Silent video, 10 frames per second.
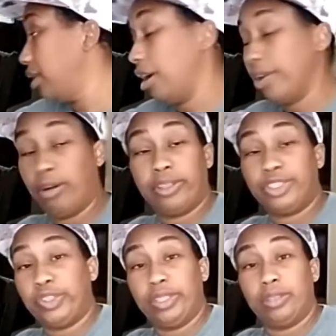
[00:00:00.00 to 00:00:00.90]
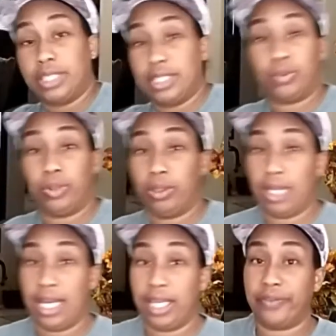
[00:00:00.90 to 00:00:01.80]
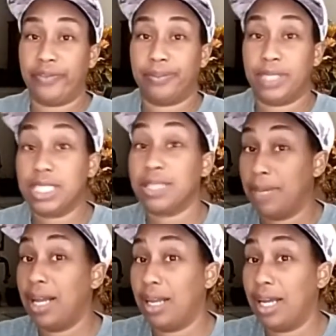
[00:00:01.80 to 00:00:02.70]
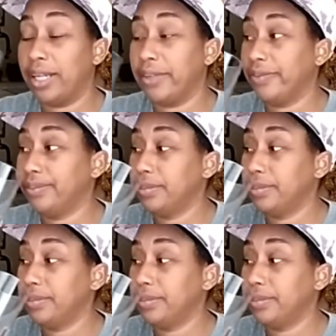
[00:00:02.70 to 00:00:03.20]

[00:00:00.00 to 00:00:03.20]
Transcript: Y'all know the drill. This is real life. This is my life.